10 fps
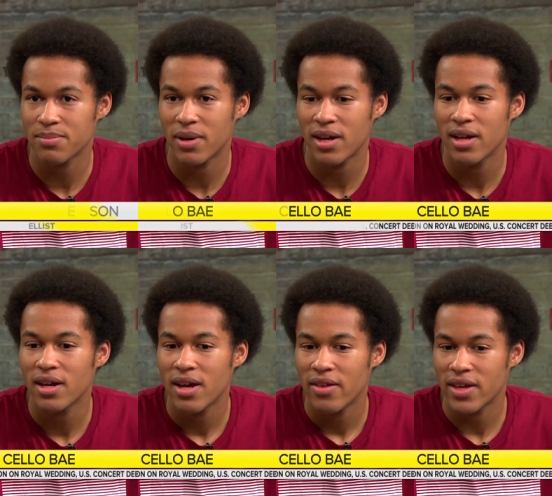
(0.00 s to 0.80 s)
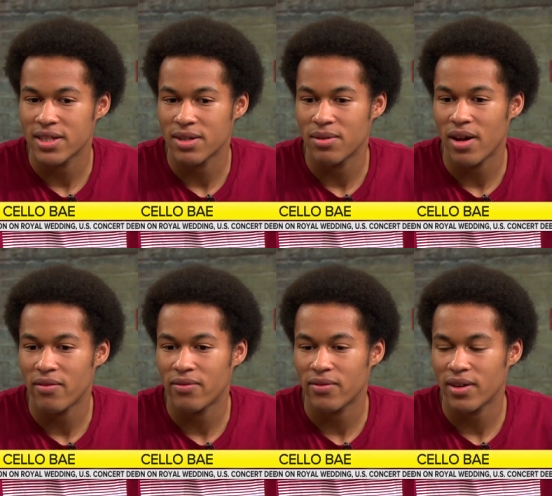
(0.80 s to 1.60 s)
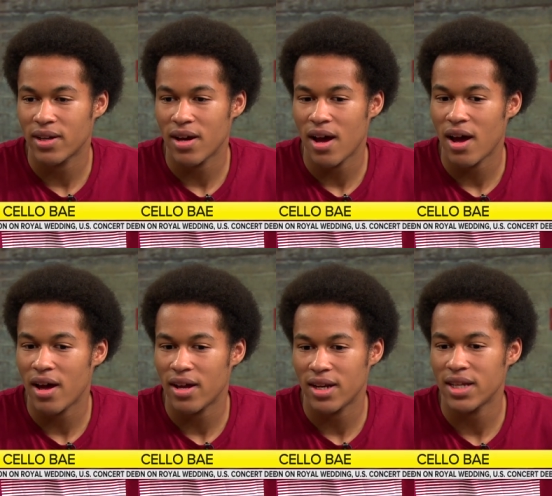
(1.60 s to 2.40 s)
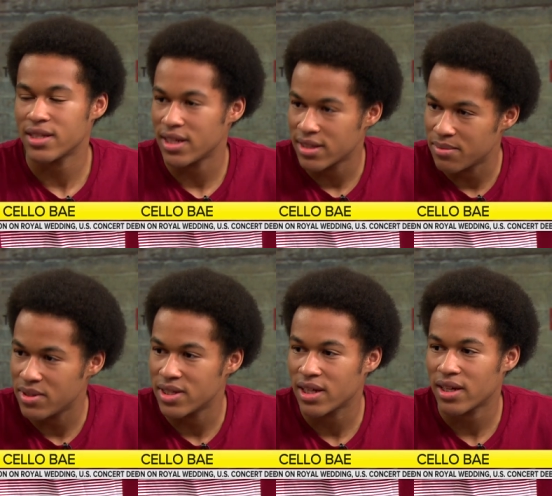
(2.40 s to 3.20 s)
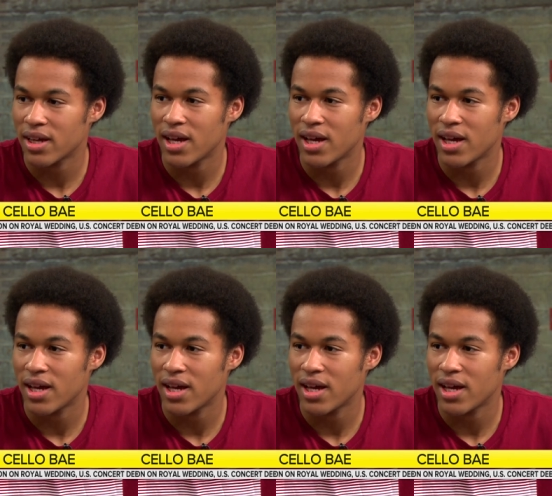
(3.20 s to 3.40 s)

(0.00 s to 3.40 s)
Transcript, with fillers: But they still love listening to music.